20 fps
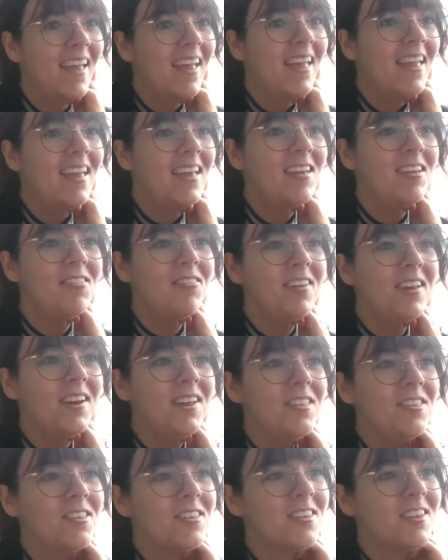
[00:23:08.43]
It
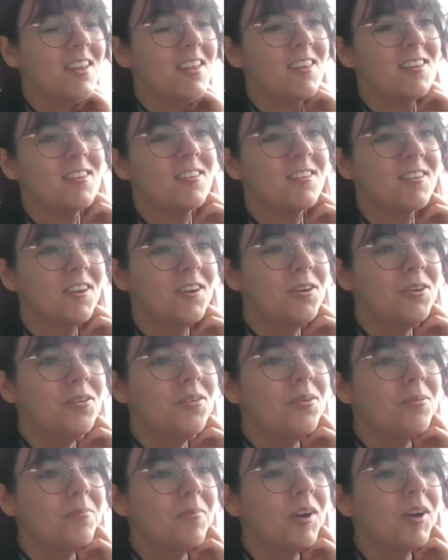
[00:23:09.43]
really just is
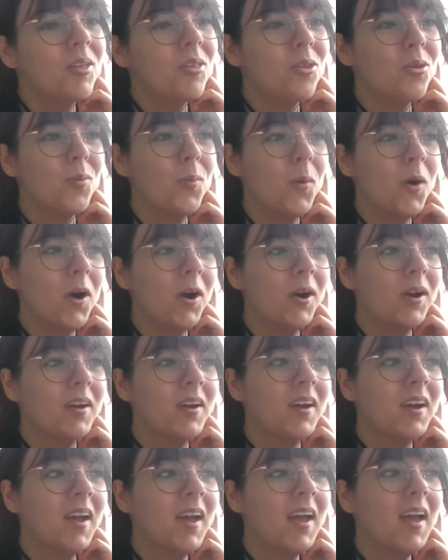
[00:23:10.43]
so much
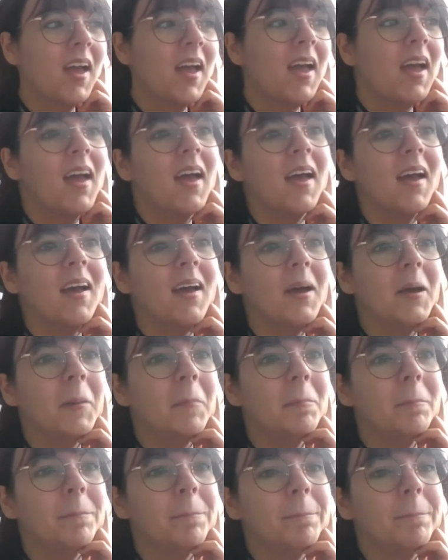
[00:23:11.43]
work. Oh,